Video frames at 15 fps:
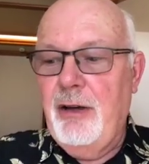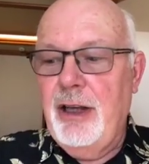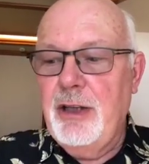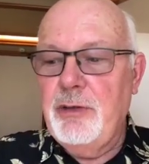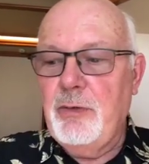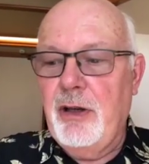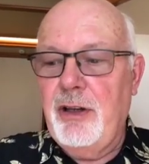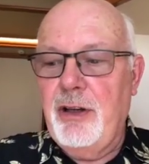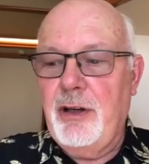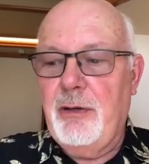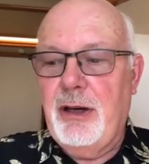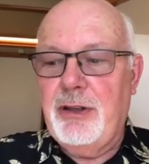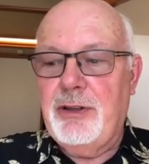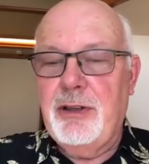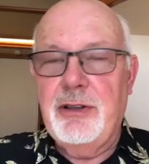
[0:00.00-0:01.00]
Here's one of the
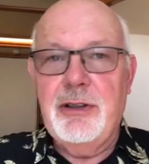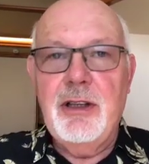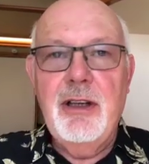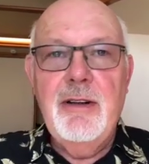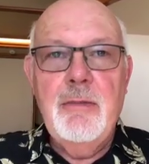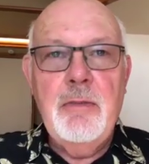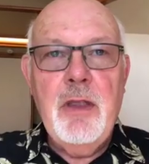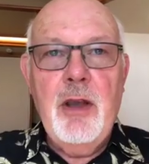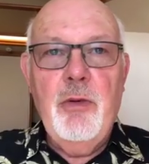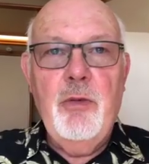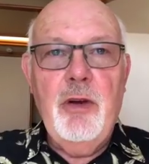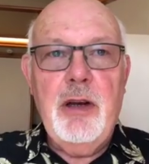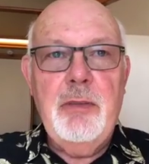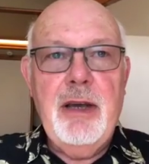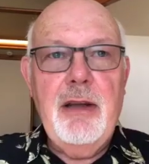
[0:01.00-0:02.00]
questions:
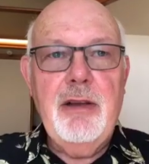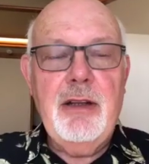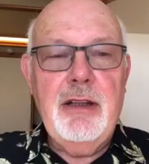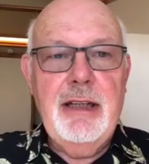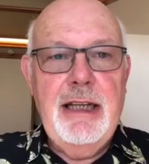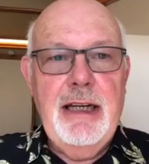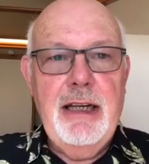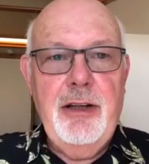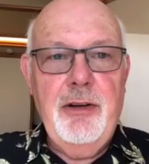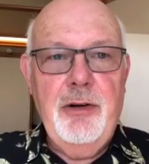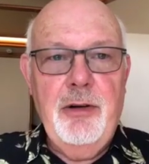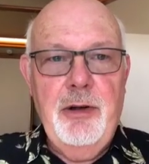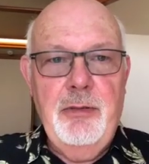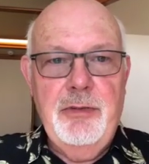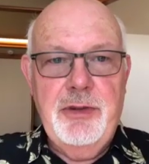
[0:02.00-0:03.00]
What about the cleaning of the
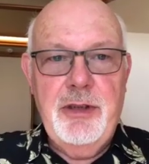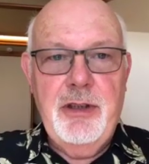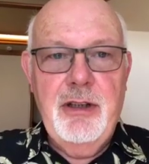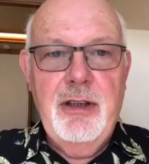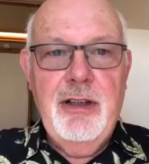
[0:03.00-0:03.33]
rooms?